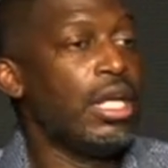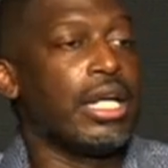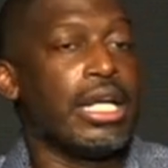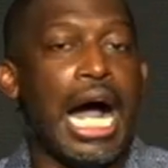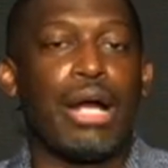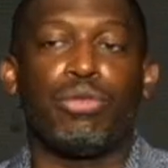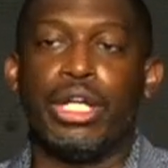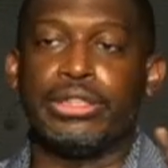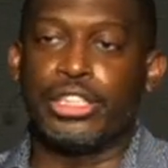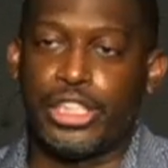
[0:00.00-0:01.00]
God
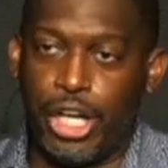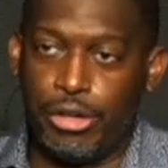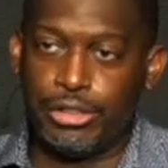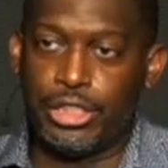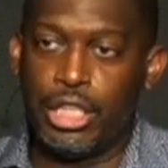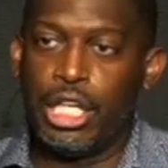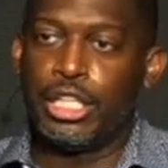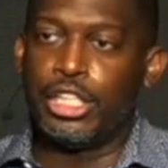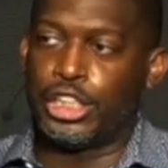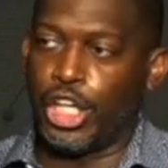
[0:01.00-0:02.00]
runs the church.
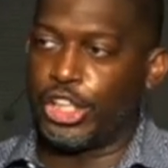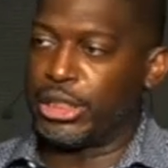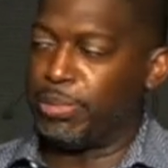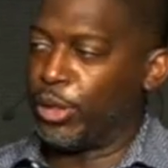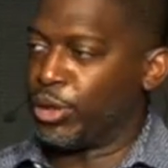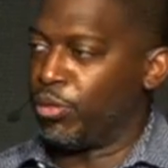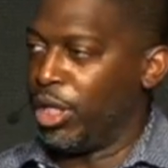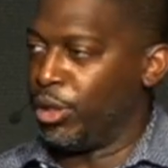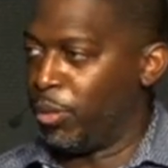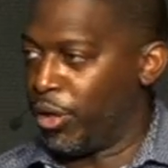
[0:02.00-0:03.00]
The church is supposed to
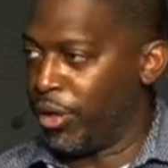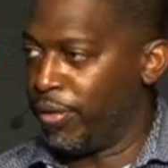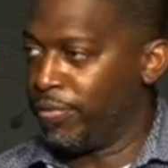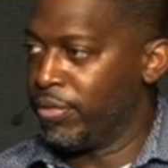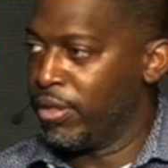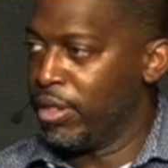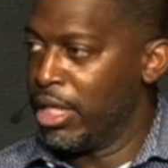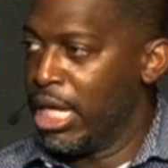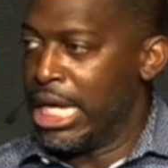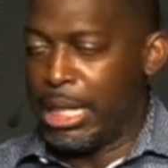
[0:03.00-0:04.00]
run the world.
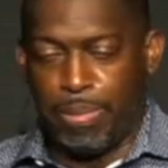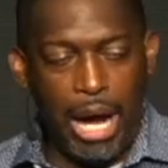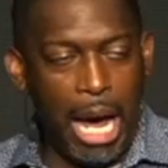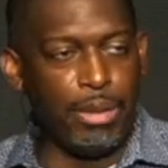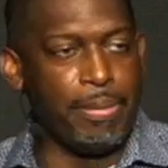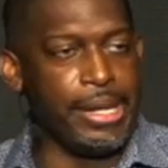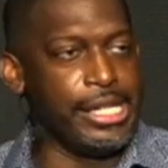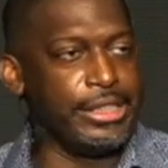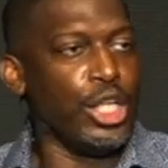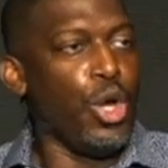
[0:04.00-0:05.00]
The problem
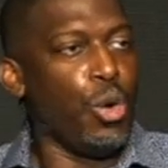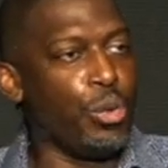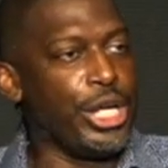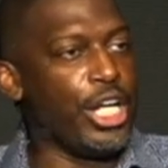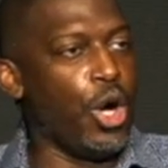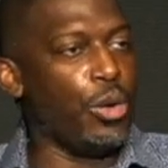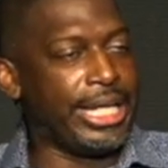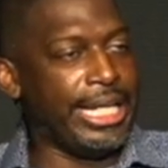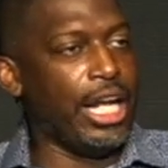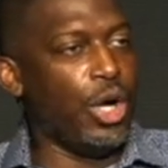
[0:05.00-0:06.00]
is we don't
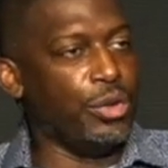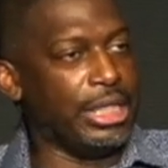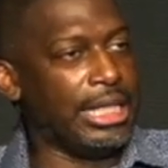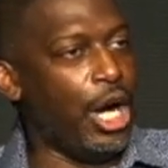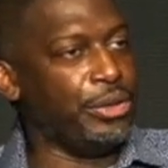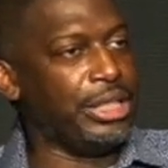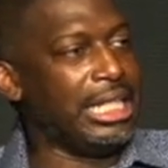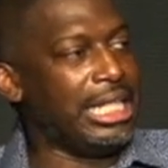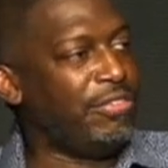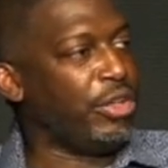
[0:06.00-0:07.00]
get on the on the
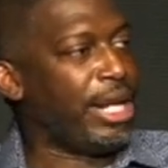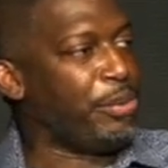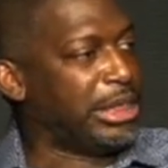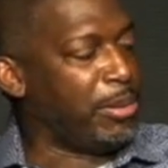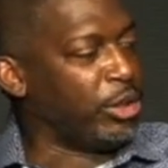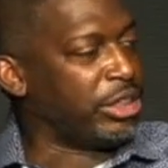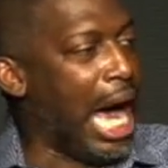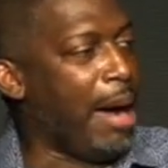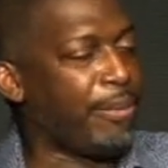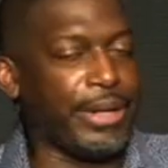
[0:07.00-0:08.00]
level that we're supposed to
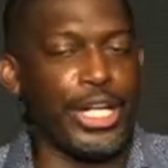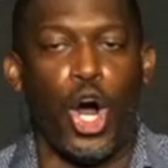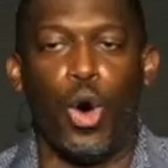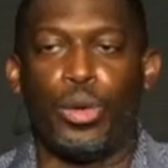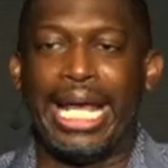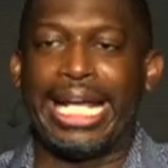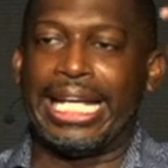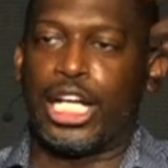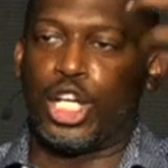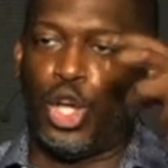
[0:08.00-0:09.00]
operate on and
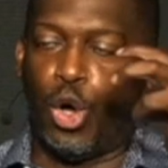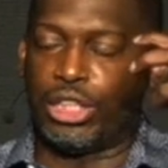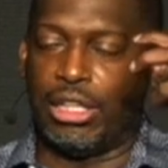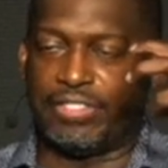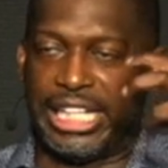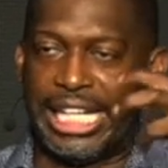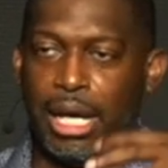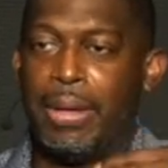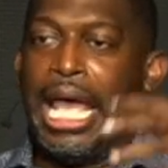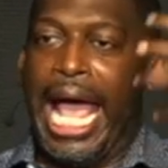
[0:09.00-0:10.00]
get close enough to
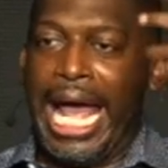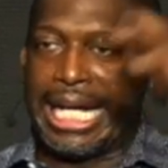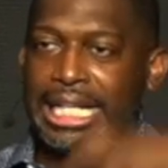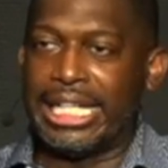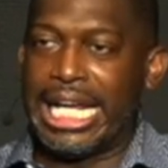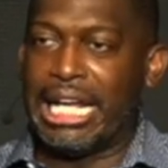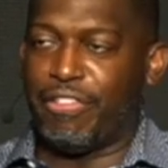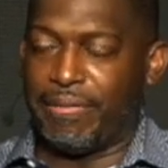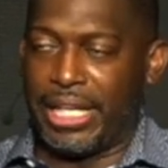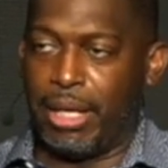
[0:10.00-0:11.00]
him and glean
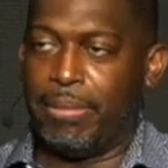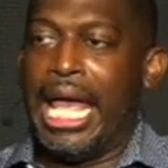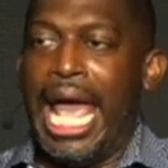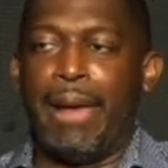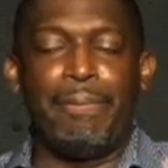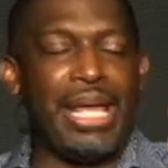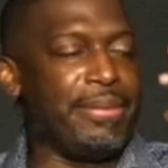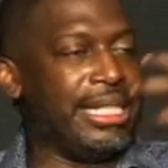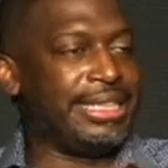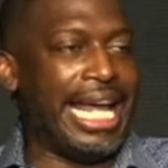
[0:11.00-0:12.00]
from him and be able
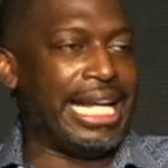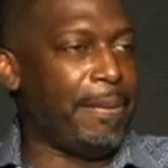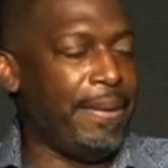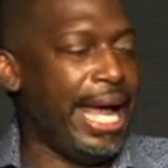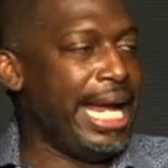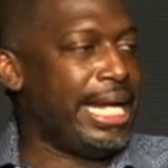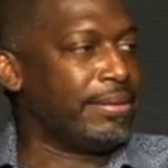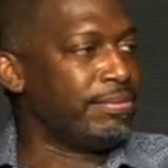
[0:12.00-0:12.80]
to take the pain.